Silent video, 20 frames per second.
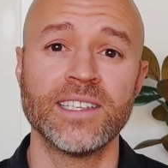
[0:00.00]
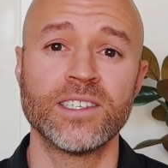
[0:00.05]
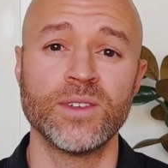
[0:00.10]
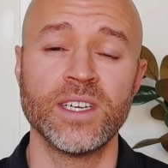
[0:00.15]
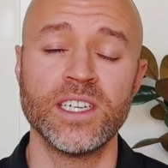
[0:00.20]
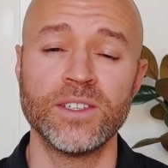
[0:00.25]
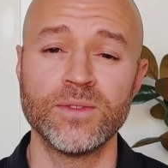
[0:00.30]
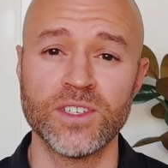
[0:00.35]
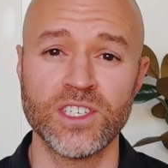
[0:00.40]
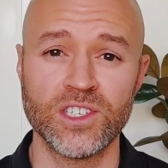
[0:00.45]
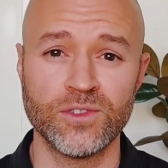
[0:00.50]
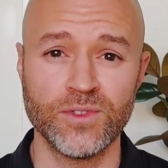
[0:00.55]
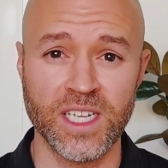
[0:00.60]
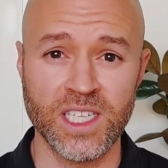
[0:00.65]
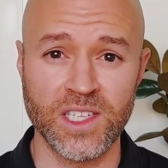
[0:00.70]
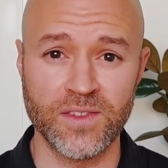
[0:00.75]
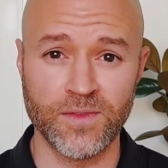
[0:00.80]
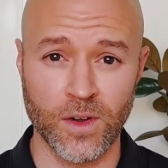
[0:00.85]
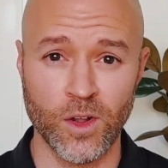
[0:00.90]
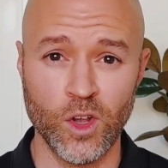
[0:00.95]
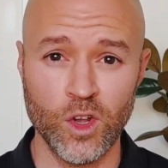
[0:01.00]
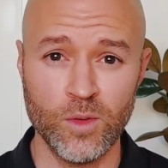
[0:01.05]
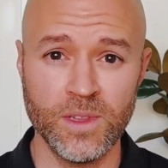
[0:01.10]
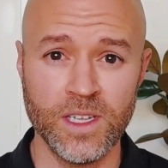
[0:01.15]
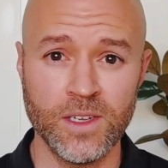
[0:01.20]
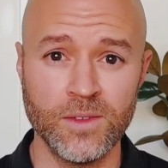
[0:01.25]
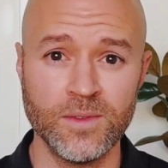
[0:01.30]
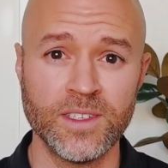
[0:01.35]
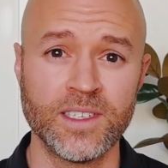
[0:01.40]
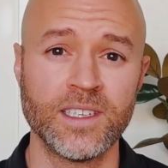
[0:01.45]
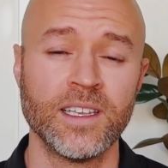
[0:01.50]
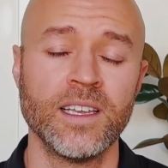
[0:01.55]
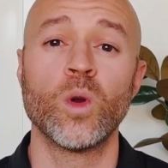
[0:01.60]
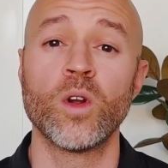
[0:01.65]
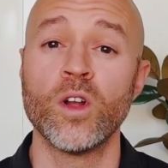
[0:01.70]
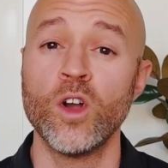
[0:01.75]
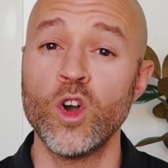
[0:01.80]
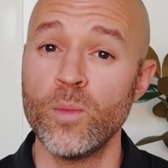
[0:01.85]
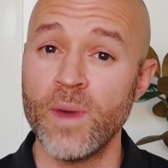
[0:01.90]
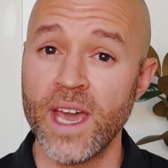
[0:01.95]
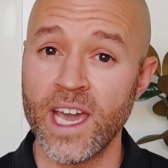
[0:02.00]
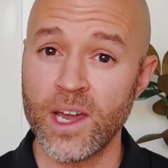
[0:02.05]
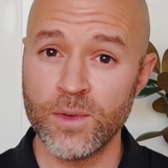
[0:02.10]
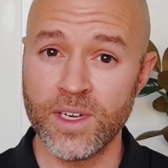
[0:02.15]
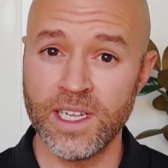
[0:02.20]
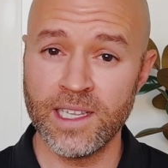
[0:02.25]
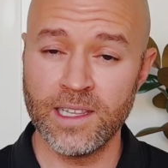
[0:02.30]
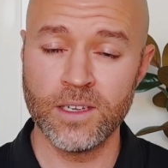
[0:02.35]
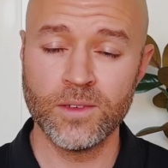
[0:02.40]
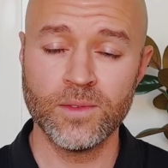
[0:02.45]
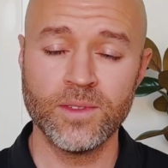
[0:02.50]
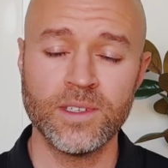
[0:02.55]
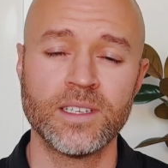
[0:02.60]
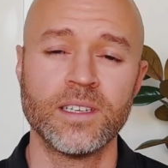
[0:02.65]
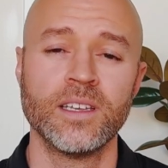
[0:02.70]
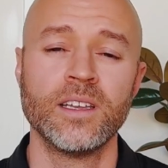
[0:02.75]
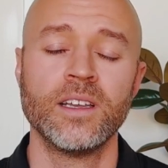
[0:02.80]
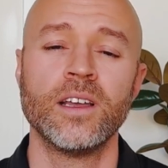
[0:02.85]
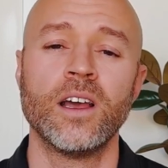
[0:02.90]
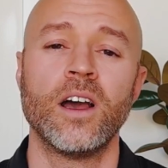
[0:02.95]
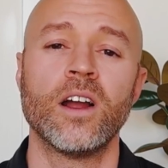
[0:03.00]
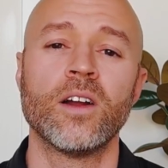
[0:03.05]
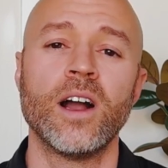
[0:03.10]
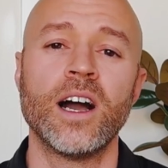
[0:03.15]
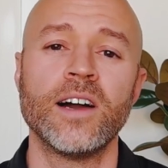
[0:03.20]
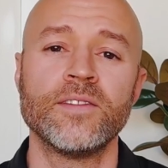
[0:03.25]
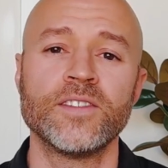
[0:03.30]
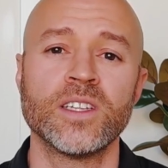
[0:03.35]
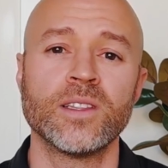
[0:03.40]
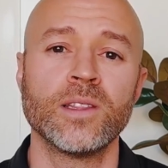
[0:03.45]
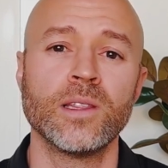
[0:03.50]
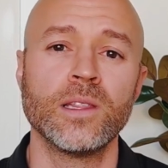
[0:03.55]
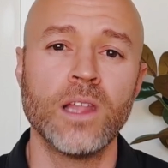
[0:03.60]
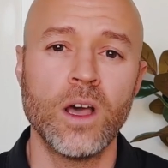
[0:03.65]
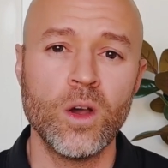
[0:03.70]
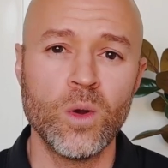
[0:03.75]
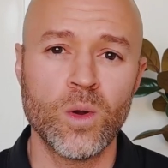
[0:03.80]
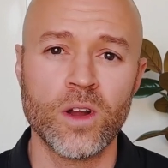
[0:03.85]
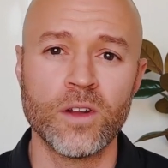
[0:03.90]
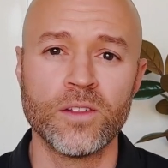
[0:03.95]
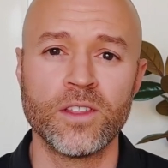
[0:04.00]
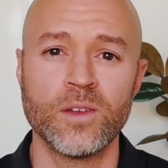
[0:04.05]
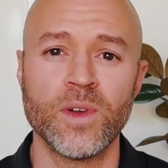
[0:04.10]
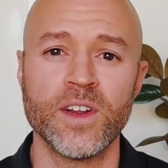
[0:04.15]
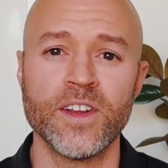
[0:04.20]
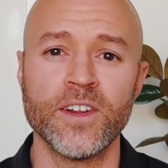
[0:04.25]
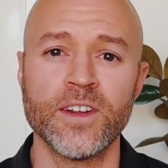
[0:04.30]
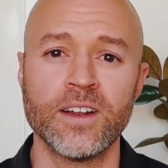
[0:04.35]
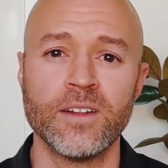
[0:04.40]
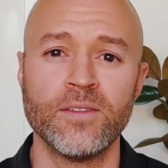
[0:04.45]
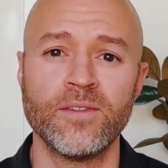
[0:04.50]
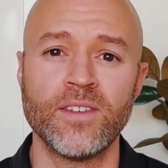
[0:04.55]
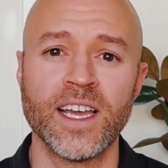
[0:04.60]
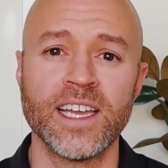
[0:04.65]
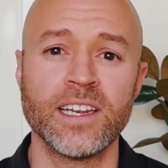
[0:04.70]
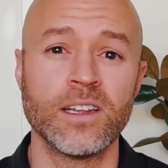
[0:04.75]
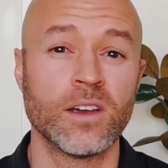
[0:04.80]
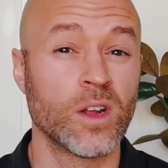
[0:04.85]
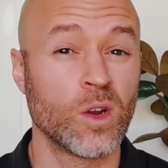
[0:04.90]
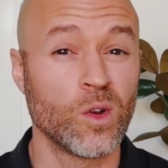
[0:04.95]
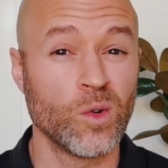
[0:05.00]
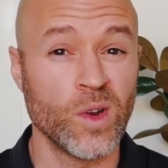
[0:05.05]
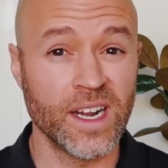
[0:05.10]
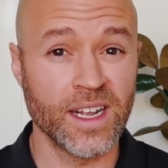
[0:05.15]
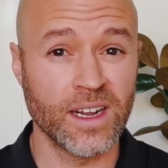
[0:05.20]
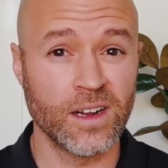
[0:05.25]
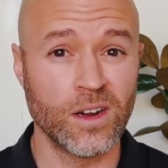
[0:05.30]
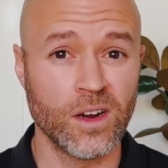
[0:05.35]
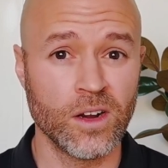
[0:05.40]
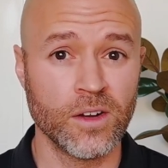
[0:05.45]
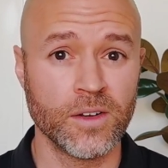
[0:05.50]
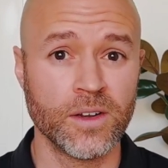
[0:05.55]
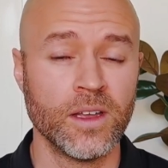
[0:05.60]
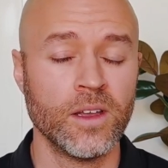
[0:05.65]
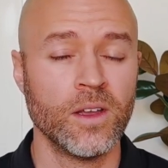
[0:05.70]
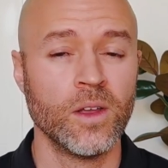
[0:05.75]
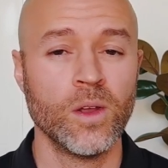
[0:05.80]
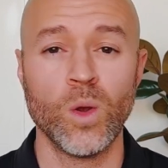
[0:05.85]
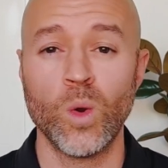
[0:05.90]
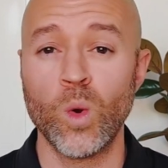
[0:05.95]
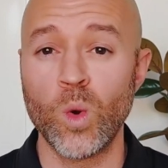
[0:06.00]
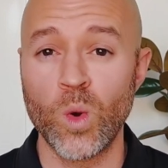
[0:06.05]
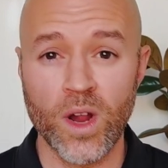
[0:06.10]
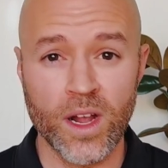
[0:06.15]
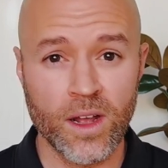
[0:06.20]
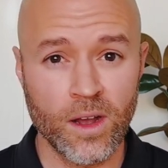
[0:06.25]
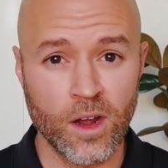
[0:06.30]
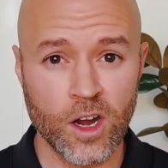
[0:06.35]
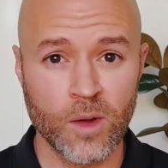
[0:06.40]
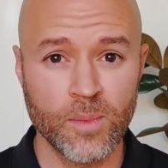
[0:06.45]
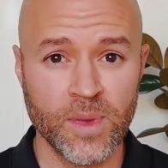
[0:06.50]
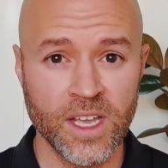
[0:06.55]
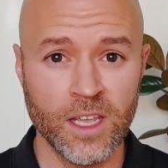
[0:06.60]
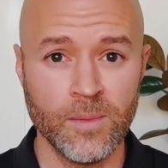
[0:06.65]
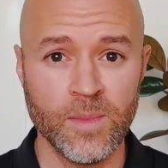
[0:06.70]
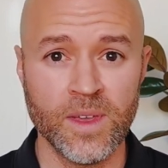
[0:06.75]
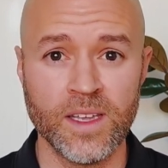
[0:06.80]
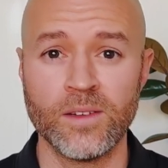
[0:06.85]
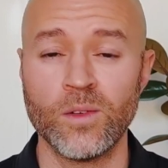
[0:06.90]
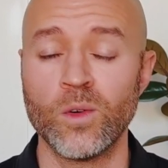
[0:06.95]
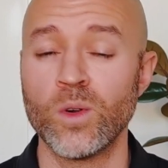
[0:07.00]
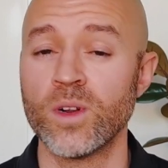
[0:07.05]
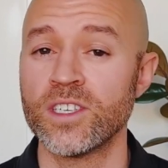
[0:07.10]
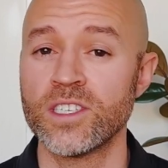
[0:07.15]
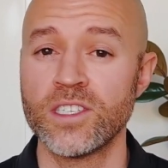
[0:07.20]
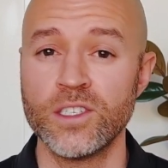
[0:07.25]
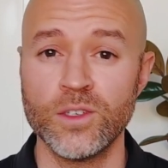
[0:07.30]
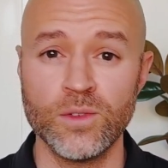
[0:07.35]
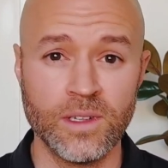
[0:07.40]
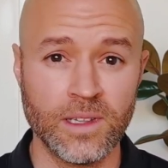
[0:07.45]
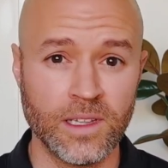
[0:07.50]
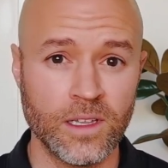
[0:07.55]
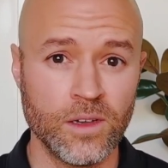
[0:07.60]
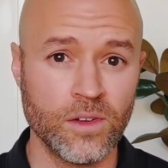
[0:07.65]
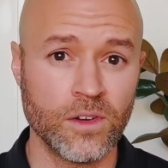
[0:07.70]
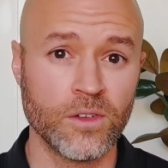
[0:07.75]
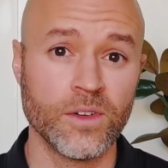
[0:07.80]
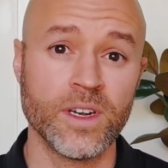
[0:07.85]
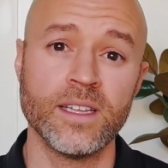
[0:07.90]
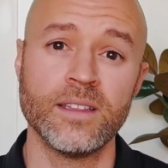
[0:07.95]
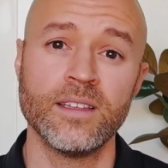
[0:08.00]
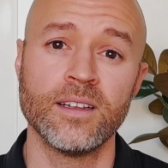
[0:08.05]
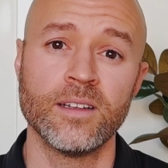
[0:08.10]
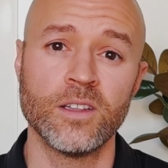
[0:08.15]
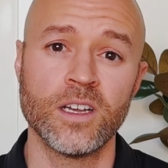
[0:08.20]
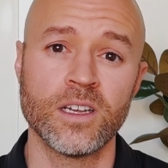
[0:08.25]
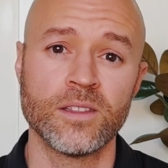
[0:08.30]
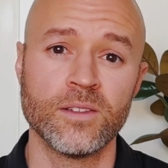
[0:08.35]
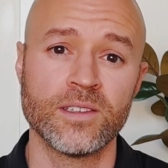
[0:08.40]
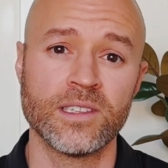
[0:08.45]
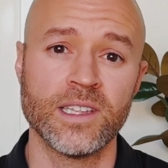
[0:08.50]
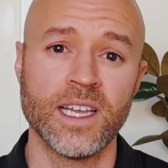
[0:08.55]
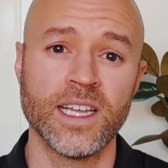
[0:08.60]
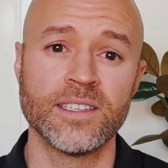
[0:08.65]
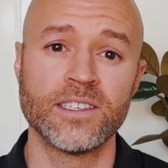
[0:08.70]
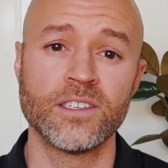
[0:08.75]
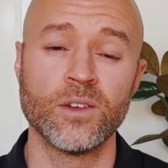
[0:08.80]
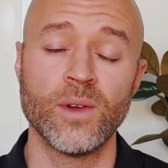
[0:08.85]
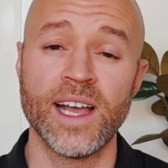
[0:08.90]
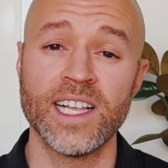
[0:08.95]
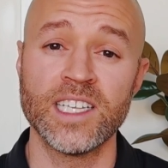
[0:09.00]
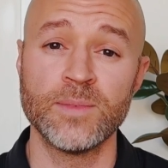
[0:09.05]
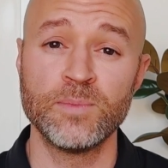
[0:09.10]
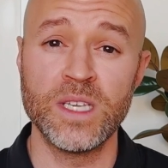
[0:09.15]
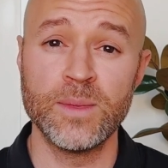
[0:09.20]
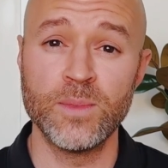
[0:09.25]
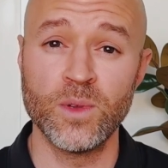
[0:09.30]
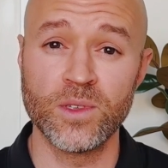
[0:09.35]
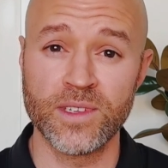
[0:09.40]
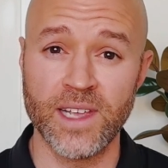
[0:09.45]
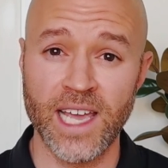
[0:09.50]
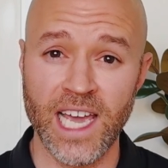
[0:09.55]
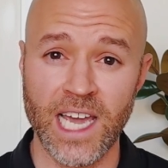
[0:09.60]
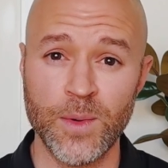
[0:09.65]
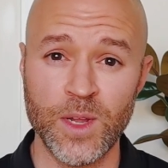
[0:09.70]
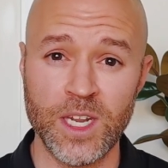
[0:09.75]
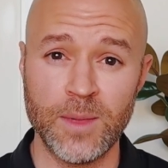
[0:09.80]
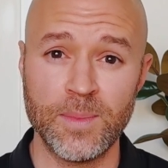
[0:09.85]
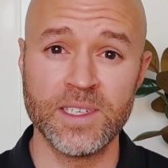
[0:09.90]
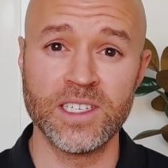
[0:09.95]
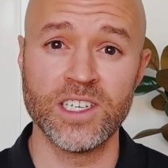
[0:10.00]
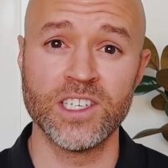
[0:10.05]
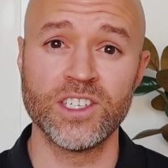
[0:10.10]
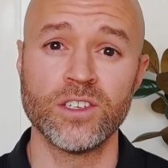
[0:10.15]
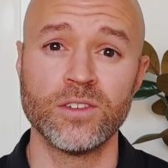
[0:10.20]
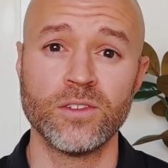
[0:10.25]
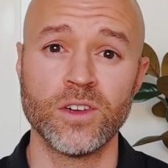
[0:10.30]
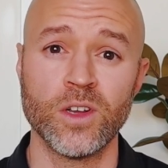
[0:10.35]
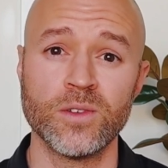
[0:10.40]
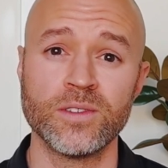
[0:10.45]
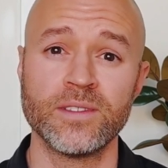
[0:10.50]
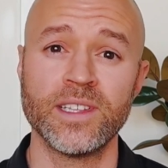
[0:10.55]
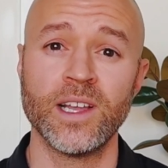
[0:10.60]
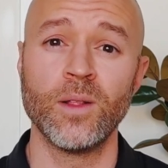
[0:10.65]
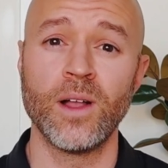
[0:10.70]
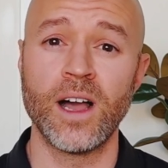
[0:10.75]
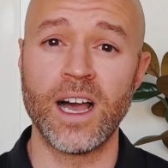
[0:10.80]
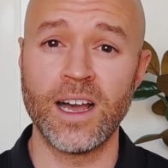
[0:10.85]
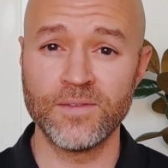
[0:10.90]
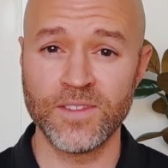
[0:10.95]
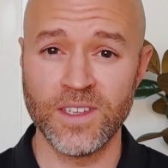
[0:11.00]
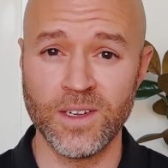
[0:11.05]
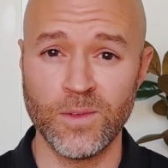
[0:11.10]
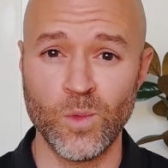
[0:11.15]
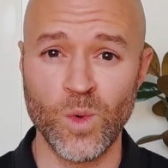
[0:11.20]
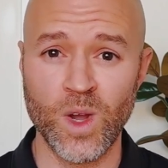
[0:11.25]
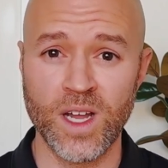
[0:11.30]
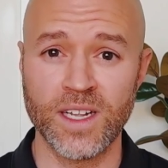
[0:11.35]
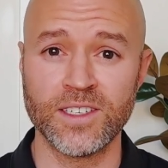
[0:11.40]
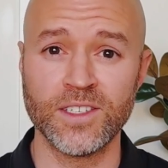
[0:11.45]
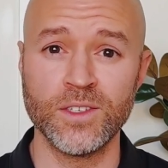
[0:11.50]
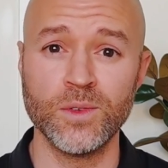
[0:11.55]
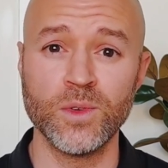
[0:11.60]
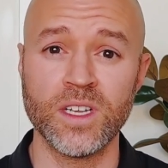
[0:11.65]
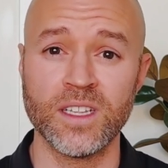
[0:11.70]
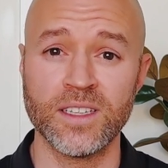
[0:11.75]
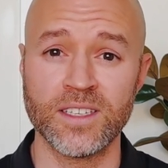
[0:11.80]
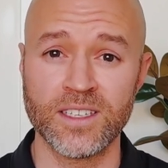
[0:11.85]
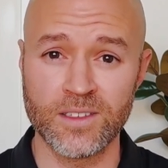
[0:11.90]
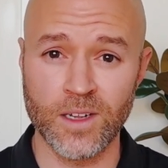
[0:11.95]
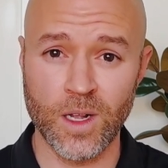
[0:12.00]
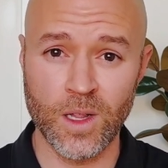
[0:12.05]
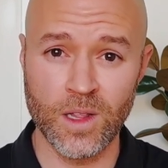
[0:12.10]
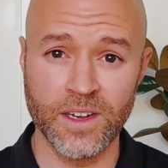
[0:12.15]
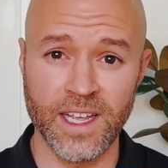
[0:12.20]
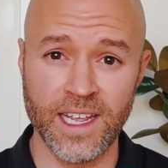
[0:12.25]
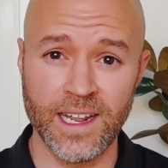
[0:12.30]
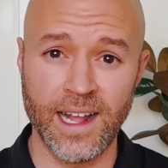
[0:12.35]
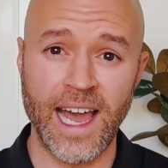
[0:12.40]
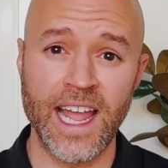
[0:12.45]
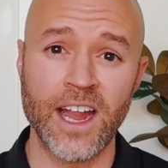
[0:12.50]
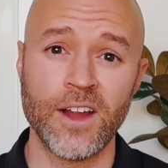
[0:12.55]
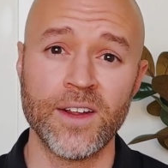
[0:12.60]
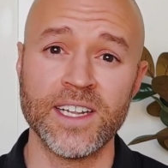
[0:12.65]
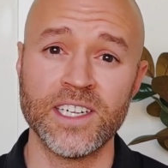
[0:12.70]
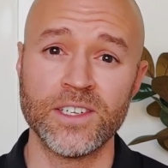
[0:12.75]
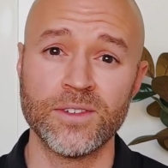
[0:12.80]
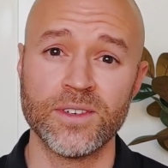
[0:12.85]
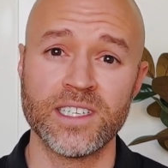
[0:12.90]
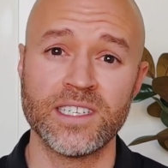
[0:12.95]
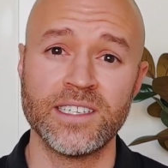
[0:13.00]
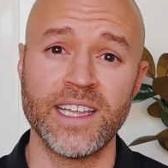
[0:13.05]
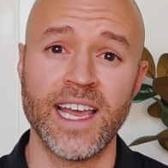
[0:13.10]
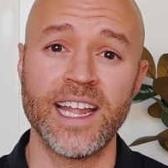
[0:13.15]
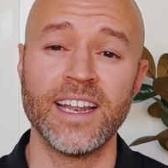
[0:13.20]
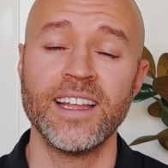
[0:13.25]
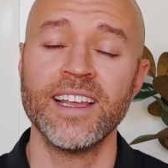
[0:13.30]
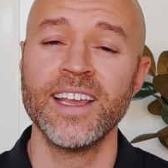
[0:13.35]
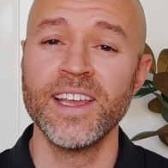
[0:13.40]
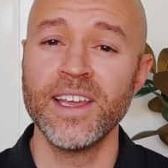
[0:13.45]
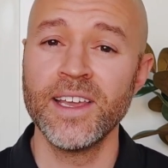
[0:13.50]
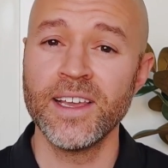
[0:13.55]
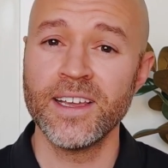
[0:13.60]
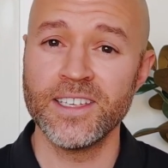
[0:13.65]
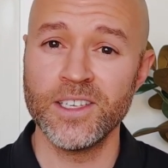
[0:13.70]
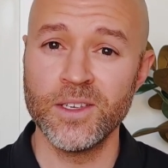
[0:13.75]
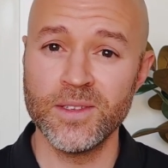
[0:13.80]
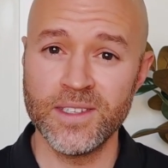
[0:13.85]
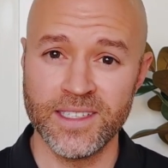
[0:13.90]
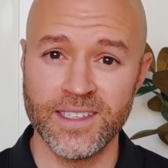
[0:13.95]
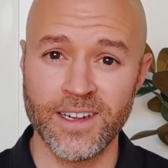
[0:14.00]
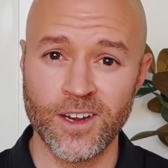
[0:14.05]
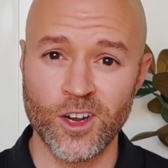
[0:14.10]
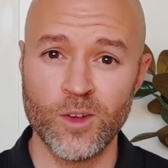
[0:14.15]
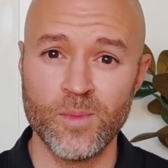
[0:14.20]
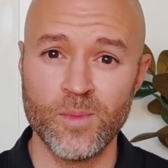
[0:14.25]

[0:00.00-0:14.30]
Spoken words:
So interest rates for home loans or home equity loans are often lower than what you're going to find on a credit card or a car payment or a student loan or anything along those lines. So as people's equity position grows, they'll often want to consolidate higher interest debt using their